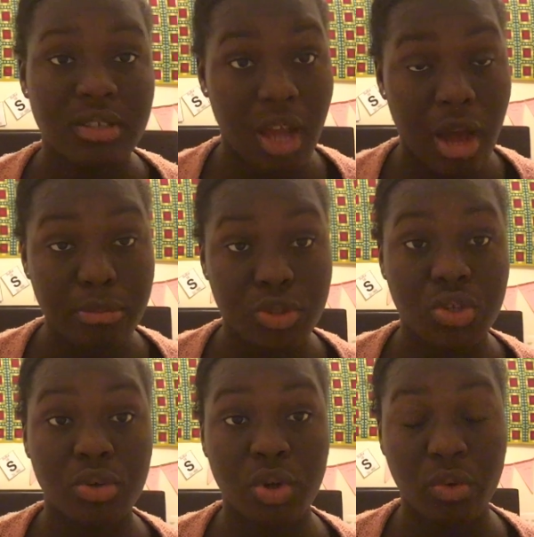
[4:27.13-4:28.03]
come
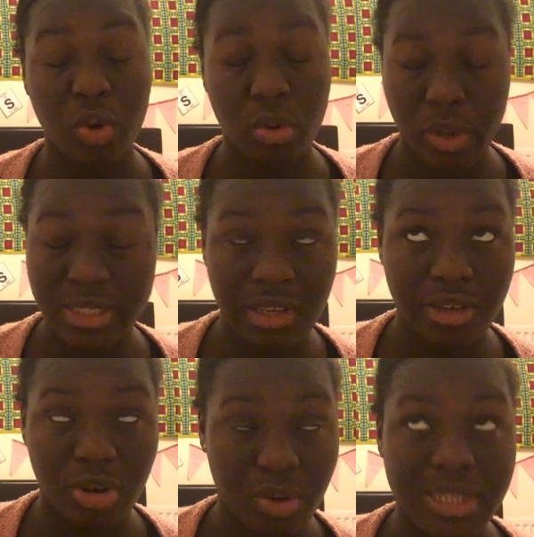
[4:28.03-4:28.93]
to
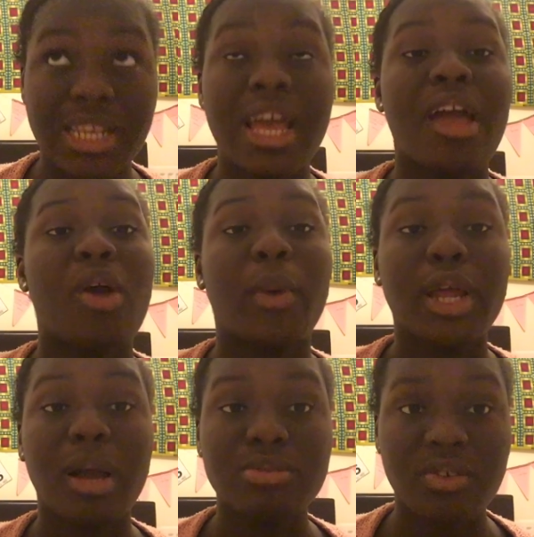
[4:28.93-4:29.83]
when
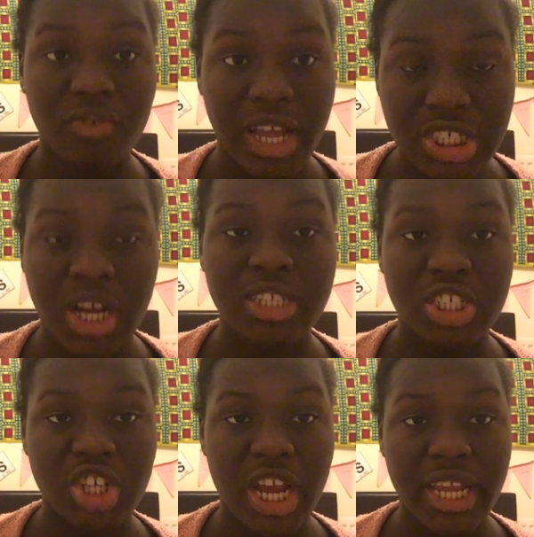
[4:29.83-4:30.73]
it comes to flashcards
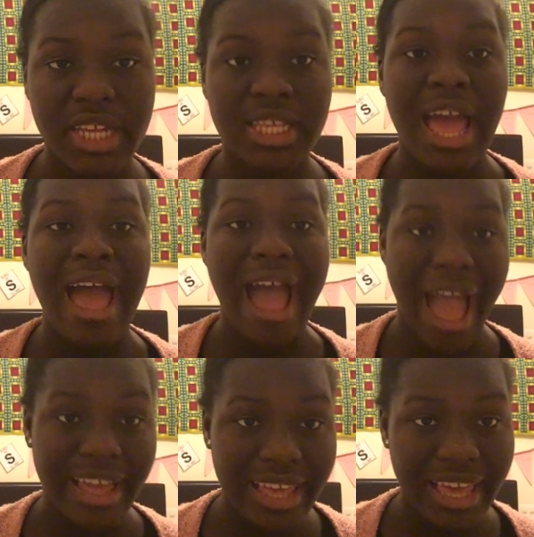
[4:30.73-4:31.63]
in Chinese,
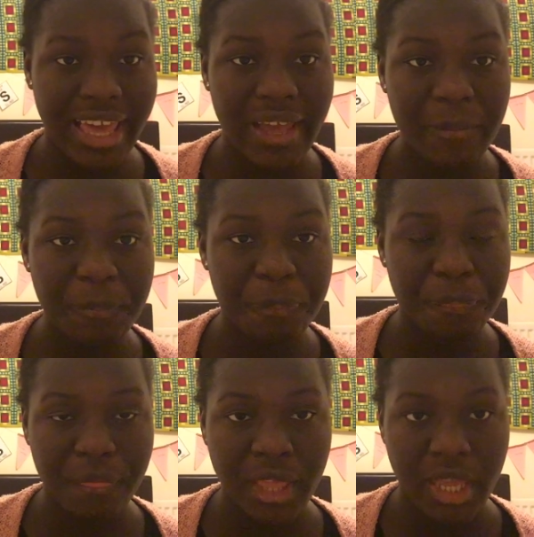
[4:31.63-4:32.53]
Anki
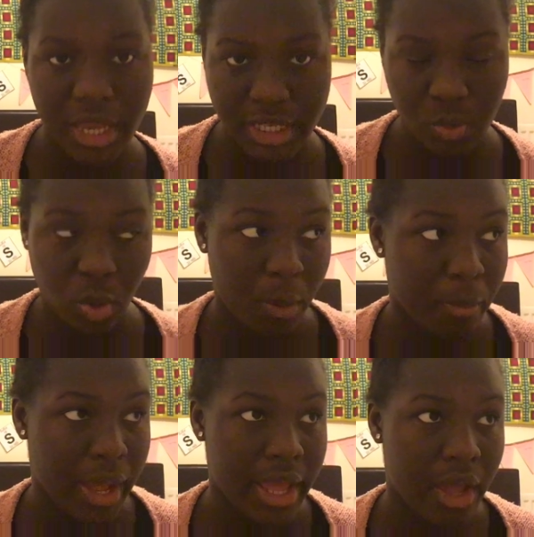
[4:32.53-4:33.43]
is what
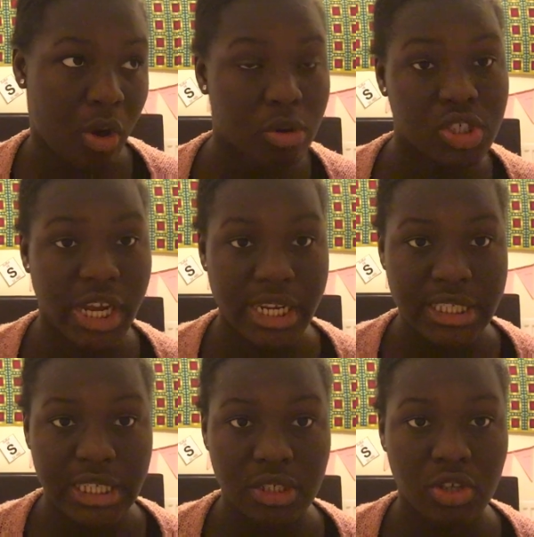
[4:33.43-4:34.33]
my old
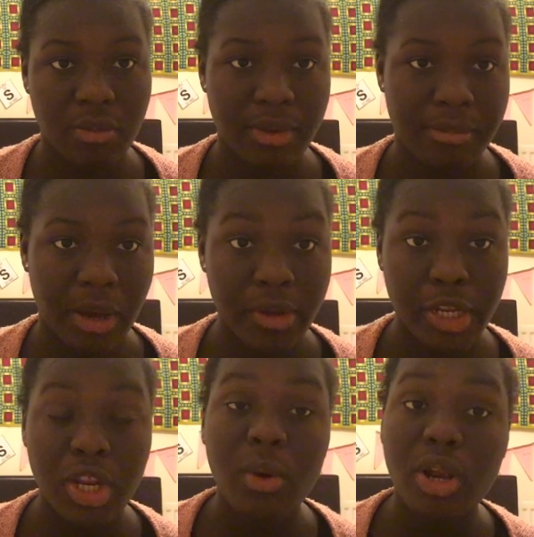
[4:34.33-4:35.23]
Chinese teacher told me about, and I
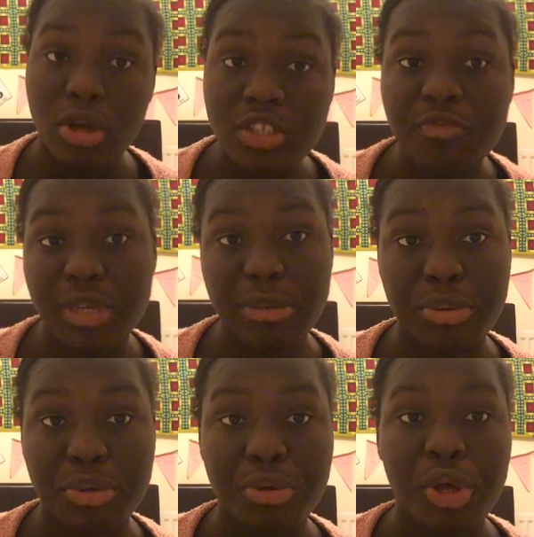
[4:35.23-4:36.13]
know a lot of
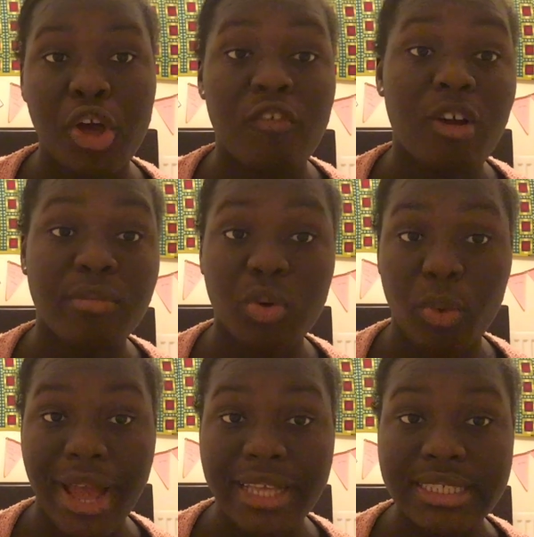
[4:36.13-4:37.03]
people from the
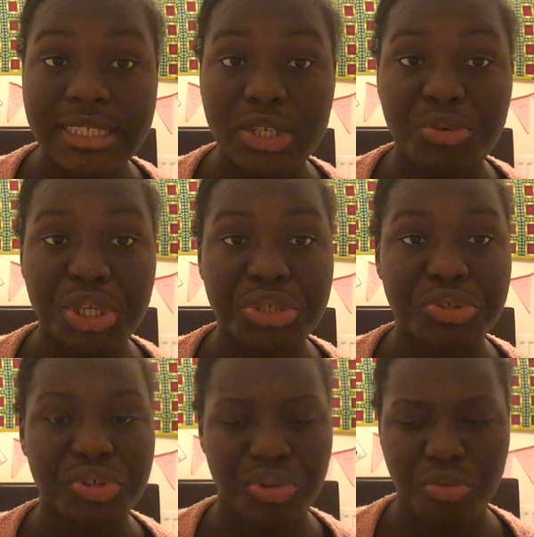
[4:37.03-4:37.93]
West who are
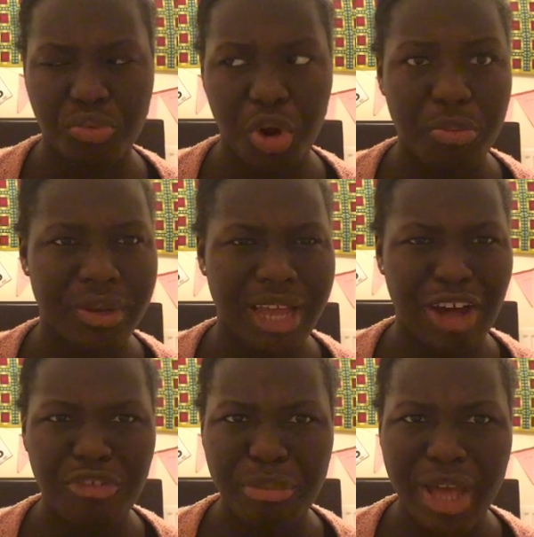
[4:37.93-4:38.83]
used to the Roman
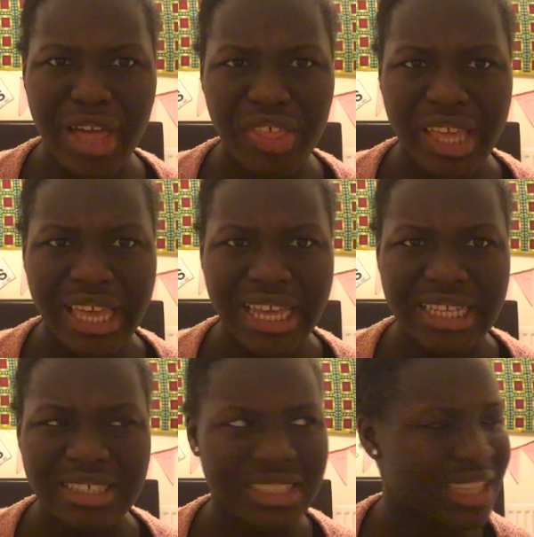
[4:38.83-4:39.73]
alphabet, I think it
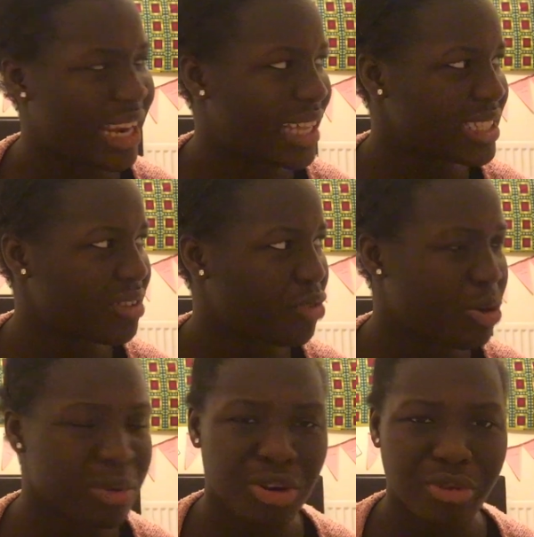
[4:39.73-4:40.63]
is it Latin,
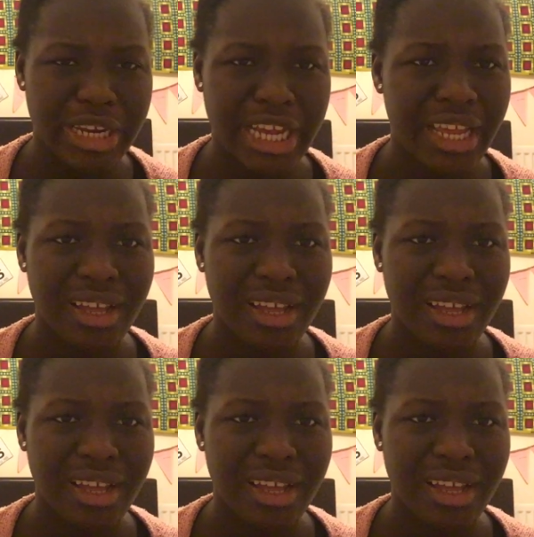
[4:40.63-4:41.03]
Roman, Greek?